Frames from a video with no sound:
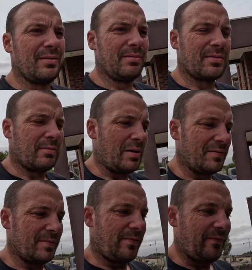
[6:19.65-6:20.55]

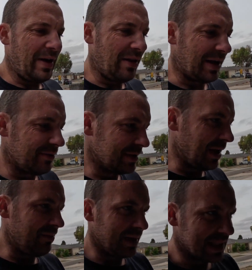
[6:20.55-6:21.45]
What felt like it was
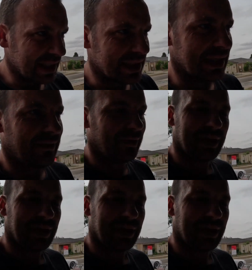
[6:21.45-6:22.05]
going to be a successful